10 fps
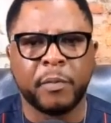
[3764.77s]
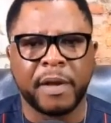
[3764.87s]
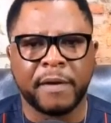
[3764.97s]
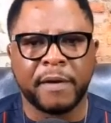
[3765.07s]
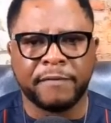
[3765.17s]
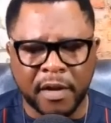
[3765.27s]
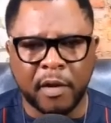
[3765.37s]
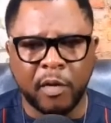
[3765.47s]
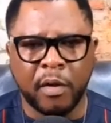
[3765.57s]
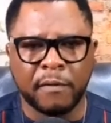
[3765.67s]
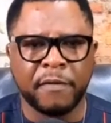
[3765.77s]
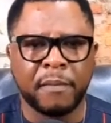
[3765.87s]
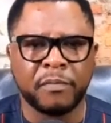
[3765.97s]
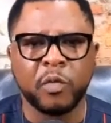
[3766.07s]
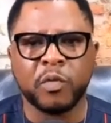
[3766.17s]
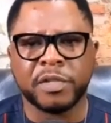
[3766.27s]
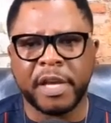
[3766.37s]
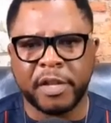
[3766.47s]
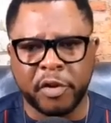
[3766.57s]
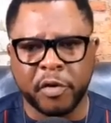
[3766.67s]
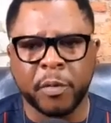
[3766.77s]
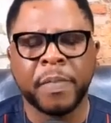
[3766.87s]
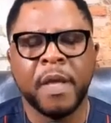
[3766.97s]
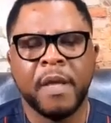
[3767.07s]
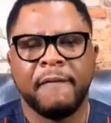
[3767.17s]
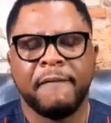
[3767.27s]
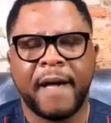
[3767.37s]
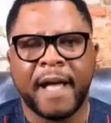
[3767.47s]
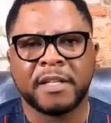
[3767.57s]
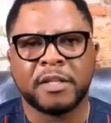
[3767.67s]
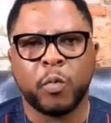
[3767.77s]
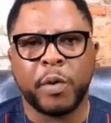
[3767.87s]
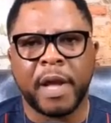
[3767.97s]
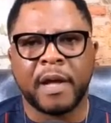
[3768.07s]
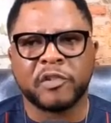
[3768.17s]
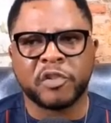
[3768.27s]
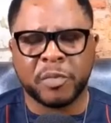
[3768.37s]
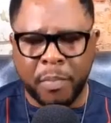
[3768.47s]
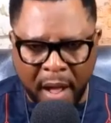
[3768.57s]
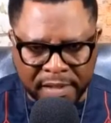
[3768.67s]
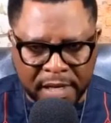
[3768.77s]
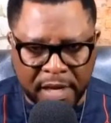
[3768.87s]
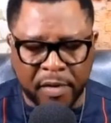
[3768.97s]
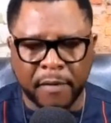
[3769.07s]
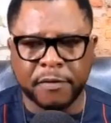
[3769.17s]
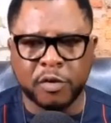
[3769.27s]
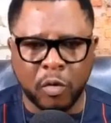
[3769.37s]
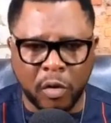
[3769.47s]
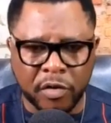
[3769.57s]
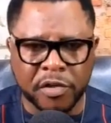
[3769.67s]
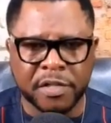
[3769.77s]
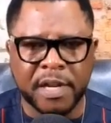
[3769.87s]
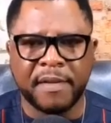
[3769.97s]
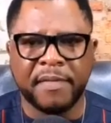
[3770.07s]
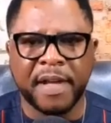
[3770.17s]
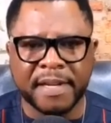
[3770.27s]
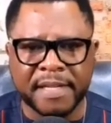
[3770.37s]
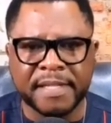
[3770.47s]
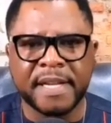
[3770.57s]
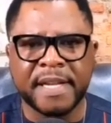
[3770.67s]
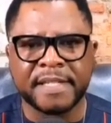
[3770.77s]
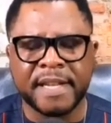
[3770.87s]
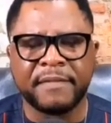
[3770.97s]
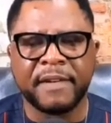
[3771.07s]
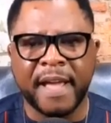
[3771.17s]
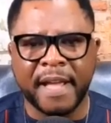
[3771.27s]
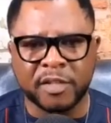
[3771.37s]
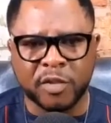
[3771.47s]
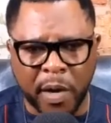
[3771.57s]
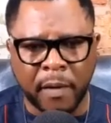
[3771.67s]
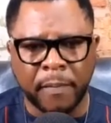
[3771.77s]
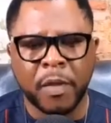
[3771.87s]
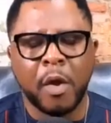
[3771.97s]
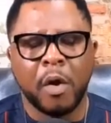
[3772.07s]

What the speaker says: We have learned a lot from those in Europe, that we are smart enough to understand that these things never ends well.